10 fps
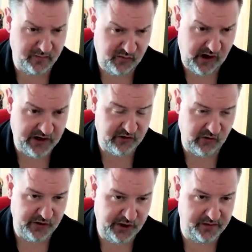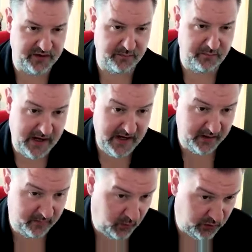of pressure on you to make
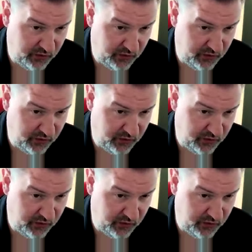it more